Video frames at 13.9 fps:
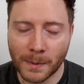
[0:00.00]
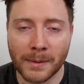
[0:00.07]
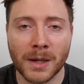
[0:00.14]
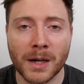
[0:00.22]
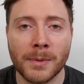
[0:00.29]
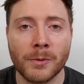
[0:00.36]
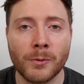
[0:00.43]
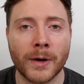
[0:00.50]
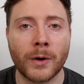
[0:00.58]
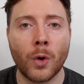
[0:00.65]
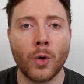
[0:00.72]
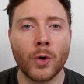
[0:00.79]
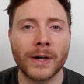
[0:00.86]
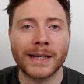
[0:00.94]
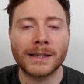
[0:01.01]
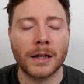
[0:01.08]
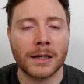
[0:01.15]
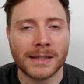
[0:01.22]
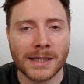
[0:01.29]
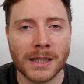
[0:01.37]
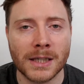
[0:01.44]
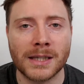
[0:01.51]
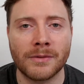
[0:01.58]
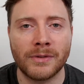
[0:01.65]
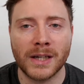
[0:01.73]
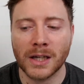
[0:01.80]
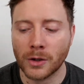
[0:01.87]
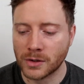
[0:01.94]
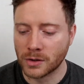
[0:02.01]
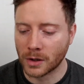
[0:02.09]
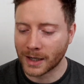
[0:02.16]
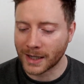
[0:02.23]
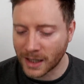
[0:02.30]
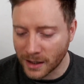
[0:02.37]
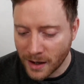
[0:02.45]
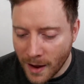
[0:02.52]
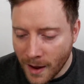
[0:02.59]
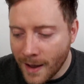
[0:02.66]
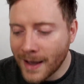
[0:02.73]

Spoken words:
but I'm going to be recording lots and lots of videos so that I can